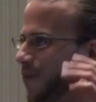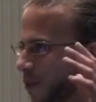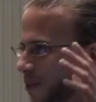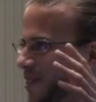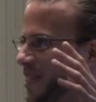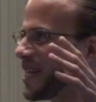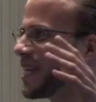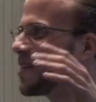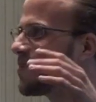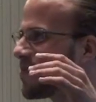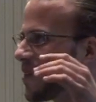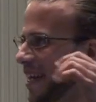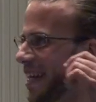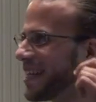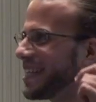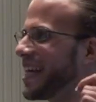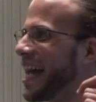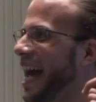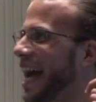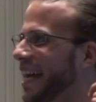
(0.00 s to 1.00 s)

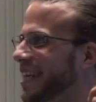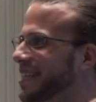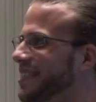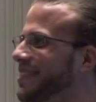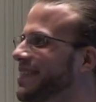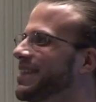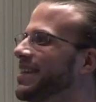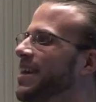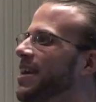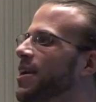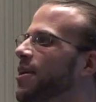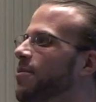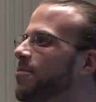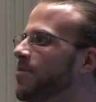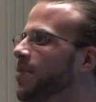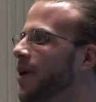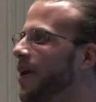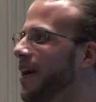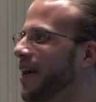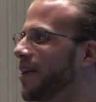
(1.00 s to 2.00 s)
14-bit DACs.
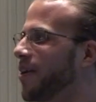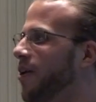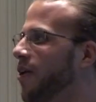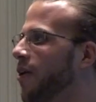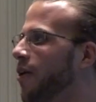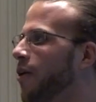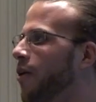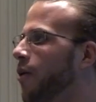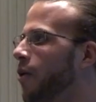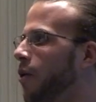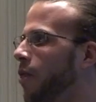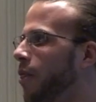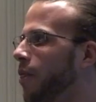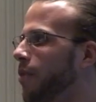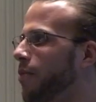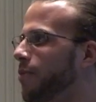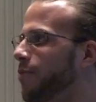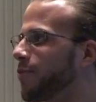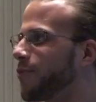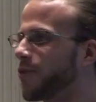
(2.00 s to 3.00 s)
But
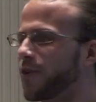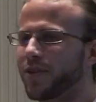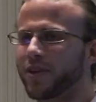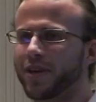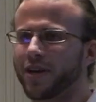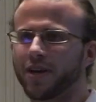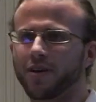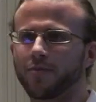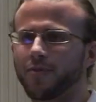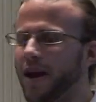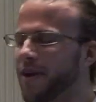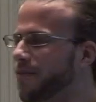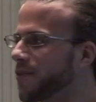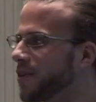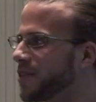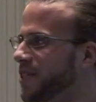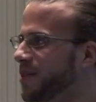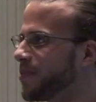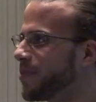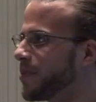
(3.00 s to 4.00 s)
for the
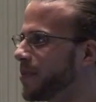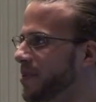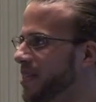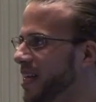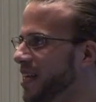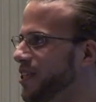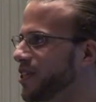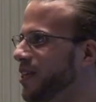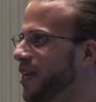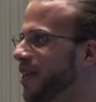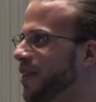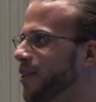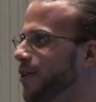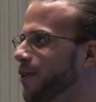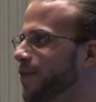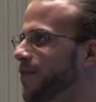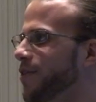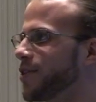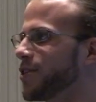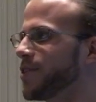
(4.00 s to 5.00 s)
reference implementation at the
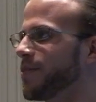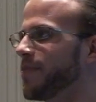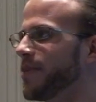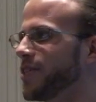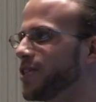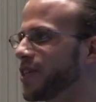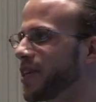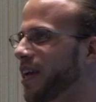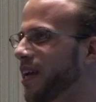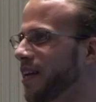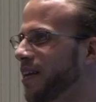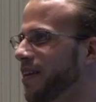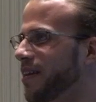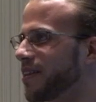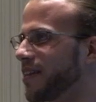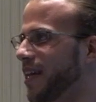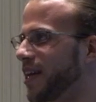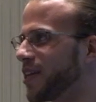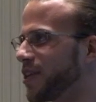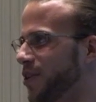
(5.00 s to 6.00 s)
University of Michigan,
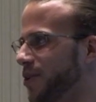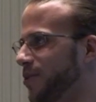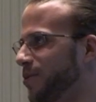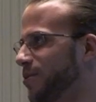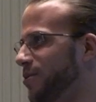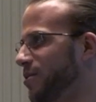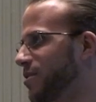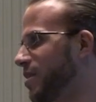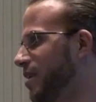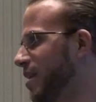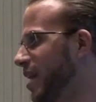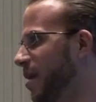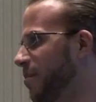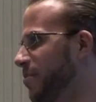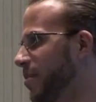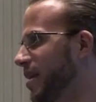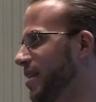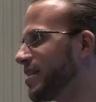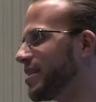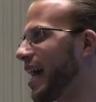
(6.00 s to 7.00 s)
they used an
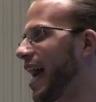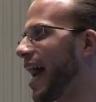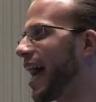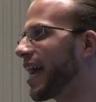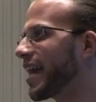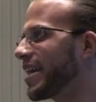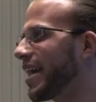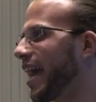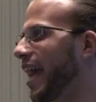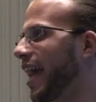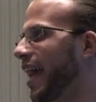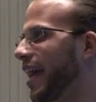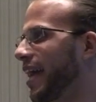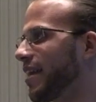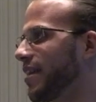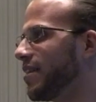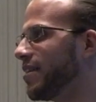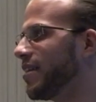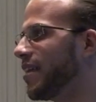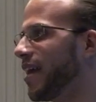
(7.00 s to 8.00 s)
8-bit DAC
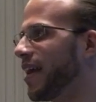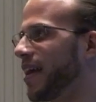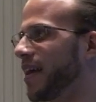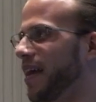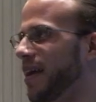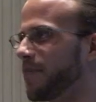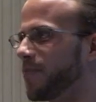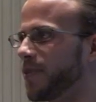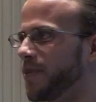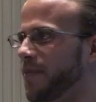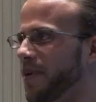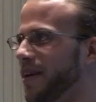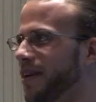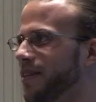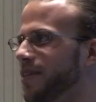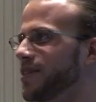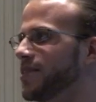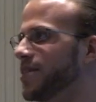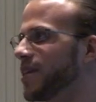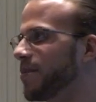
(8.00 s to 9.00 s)
and they
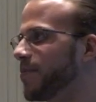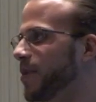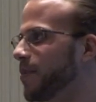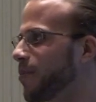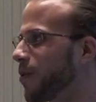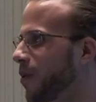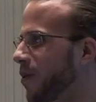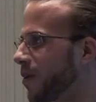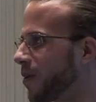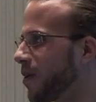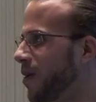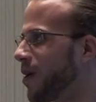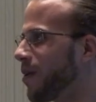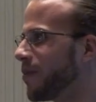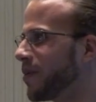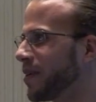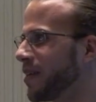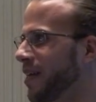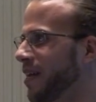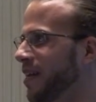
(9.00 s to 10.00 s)
implemented the Zigbee protocol
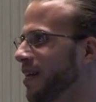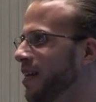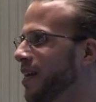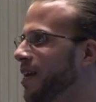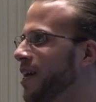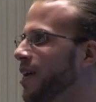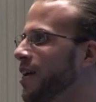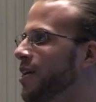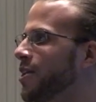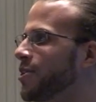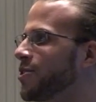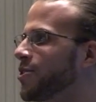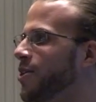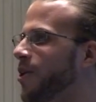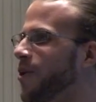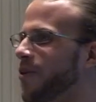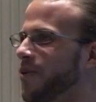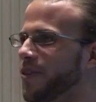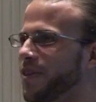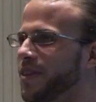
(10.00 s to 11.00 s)
with it.
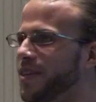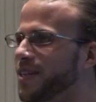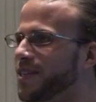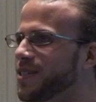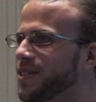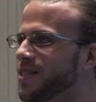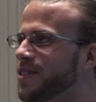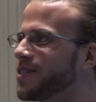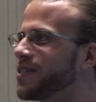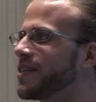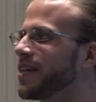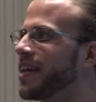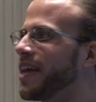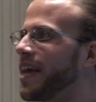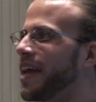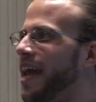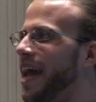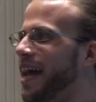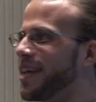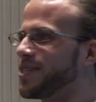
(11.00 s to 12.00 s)
So this is,
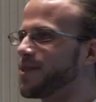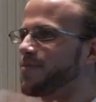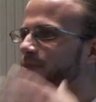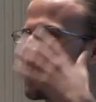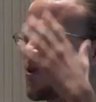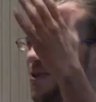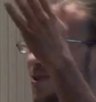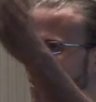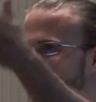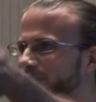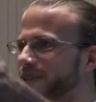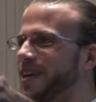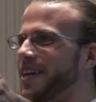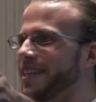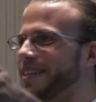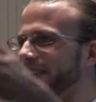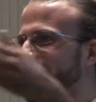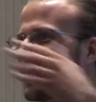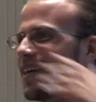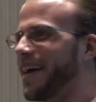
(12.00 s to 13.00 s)
as opposed to
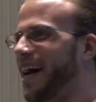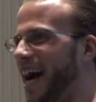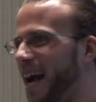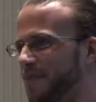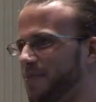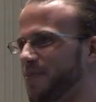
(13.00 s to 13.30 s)
like the high